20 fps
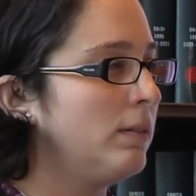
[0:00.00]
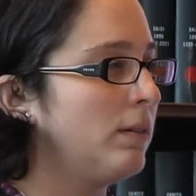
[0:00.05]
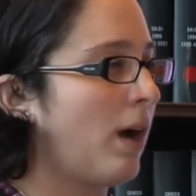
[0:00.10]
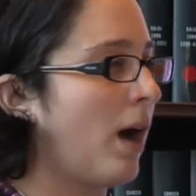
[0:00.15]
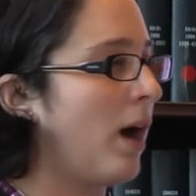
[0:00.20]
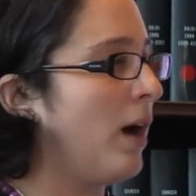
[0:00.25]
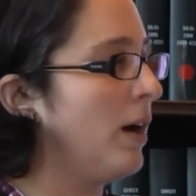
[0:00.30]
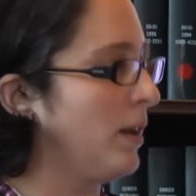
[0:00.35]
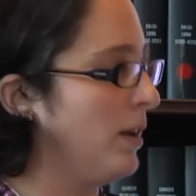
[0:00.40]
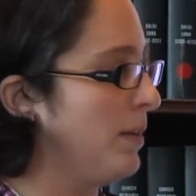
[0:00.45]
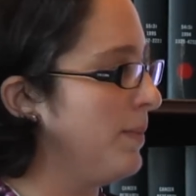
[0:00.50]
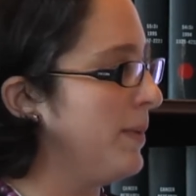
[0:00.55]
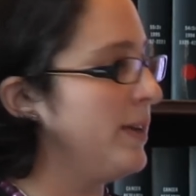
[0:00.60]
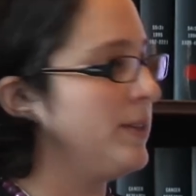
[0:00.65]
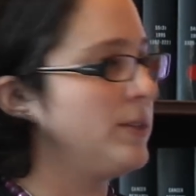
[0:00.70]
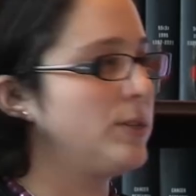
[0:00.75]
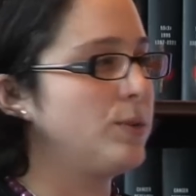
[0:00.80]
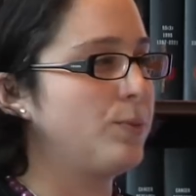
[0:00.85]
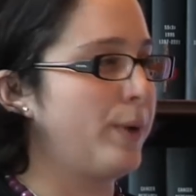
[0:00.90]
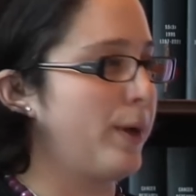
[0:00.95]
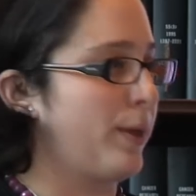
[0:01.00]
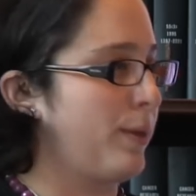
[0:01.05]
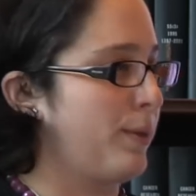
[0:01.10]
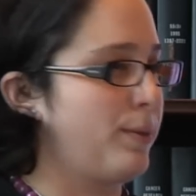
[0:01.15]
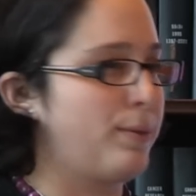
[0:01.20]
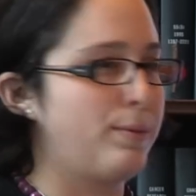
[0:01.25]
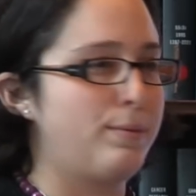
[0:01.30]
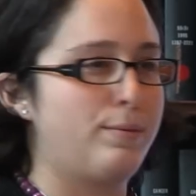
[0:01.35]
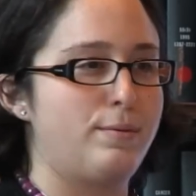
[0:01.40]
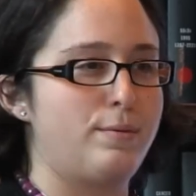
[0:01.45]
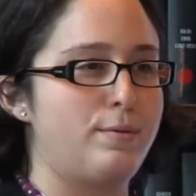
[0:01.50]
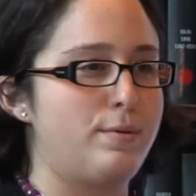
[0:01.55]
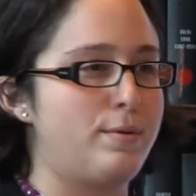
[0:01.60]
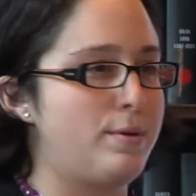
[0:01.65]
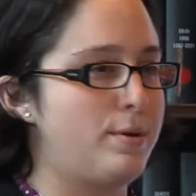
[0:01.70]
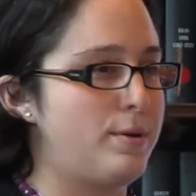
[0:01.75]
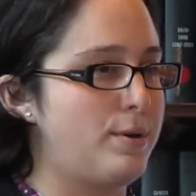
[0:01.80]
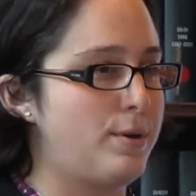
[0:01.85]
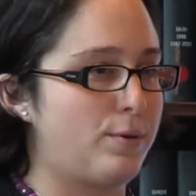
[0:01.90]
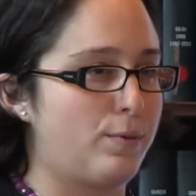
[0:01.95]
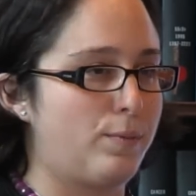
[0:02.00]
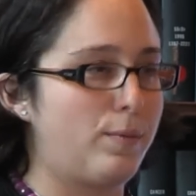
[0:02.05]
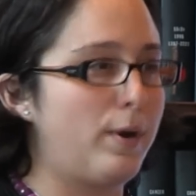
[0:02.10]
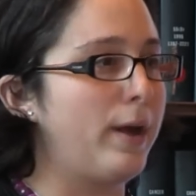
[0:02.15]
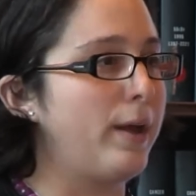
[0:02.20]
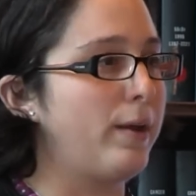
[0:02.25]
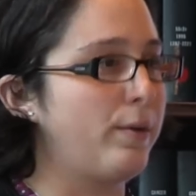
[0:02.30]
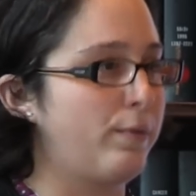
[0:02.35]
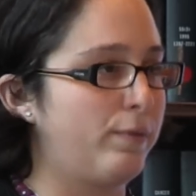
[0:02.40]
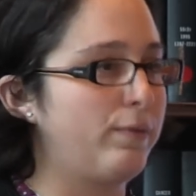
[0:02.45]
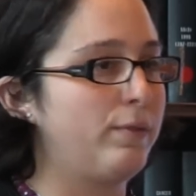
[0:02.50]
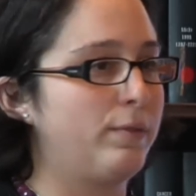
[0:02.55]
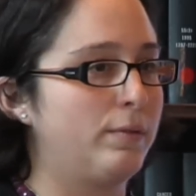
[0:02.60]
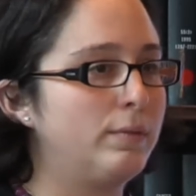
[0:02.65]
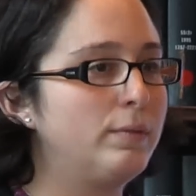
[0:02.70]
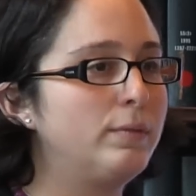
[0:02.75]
arguments with your wife.